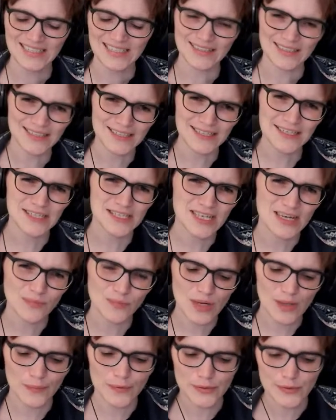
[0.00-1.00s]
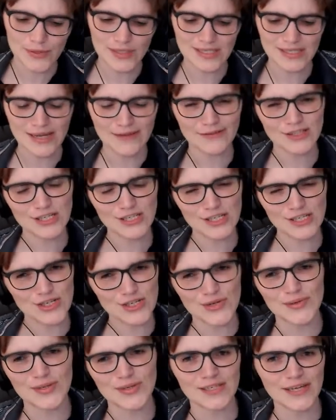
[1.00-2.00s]
that it is somewhere between
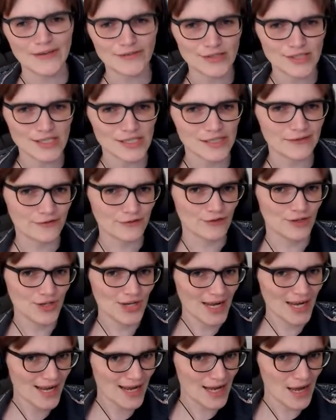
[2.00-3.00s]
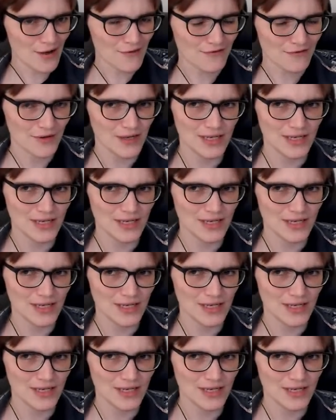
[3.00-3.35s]
72 and 74.5.